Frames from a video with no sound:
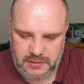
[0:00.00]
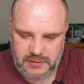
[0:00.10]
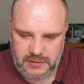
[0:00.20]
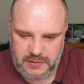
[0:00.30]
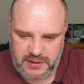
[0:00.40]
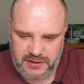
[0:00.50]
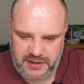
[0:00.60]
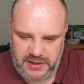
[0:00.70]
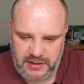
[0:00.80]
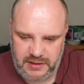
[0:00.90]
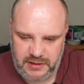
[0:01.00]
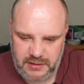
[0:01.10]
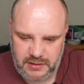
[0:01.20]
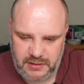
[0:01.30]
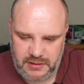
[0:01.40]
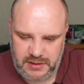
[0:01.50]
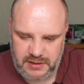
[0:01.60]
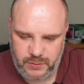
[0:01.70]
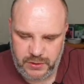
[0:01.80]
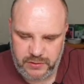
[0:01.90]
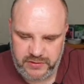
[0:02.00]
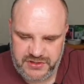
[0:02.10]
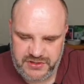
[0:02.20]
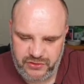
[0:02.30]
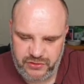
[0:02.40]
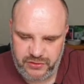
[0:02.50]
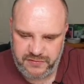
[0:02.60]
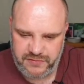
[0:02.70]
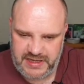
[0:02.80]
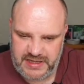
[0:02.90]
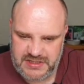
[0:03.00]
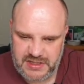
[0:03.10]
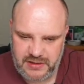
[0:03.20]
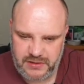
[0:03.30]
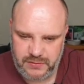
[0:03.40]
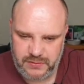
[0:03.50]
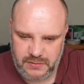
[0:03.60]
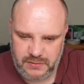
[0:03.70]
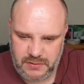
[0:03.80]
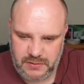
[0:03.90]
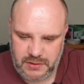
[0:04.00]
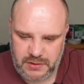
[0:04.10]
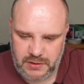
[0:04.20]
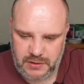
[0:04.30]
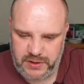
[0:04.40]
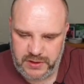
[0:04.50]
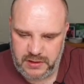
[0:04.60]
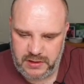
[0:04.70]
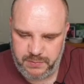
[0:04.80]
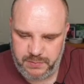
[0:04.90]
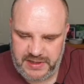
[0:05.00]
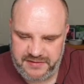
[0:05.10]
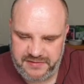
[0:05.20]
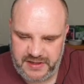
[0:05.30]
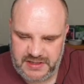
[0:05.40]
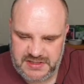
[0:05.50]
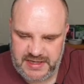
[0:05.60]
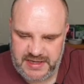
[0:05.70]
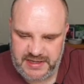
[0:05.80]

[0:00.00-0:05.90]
I think I don't want to risk the True Fear, so we are going to buff instead.